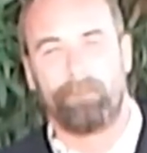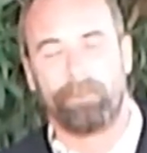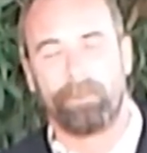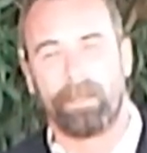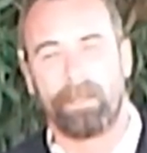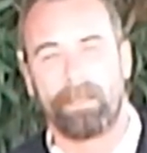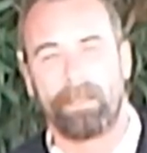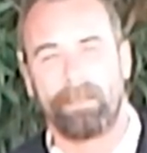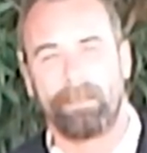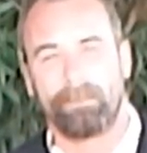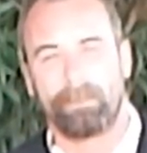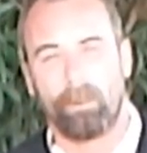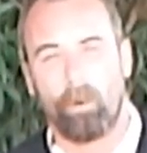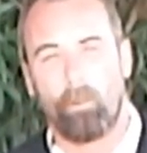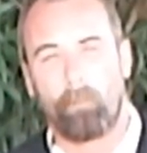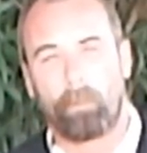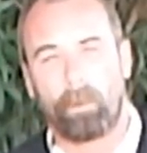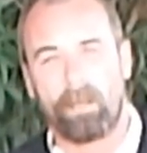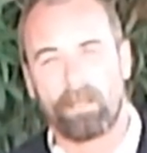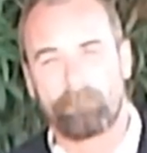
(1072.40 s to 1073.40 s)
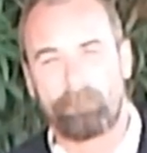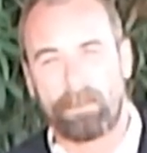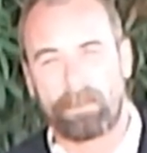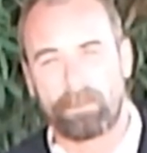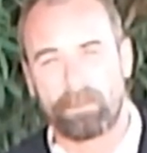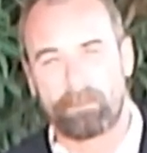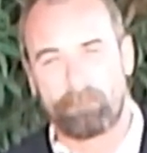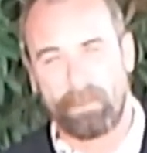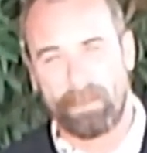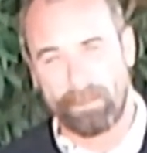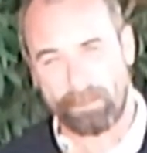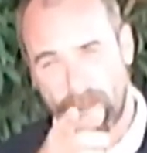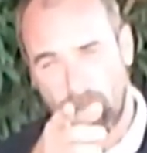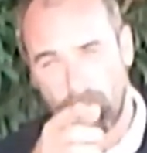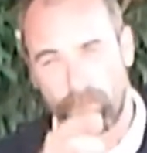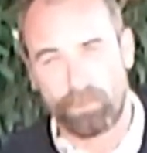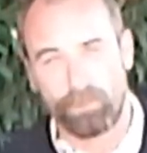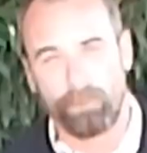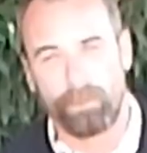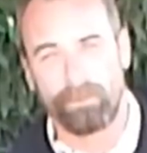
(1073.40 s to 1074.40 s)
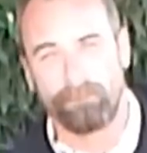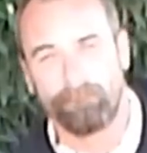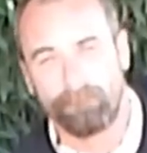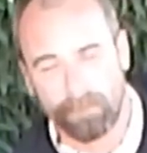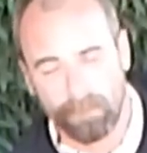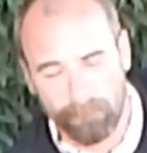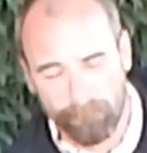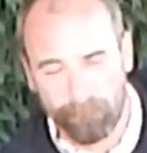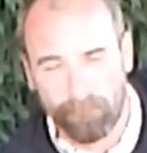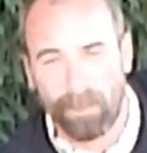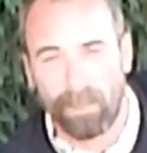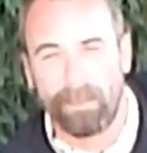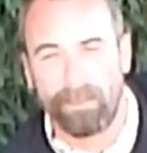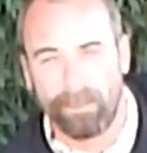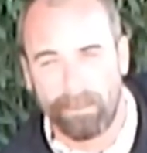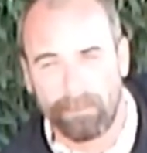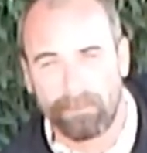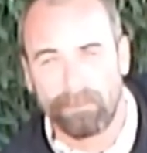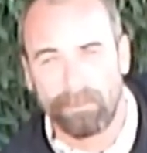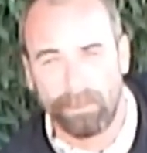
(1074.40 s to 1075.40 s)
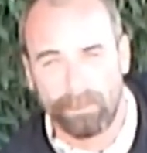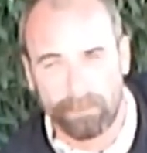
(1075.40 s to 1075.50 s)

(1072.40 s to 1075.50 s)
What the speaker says: if you're not in it, go prospector space. Go to it, find it.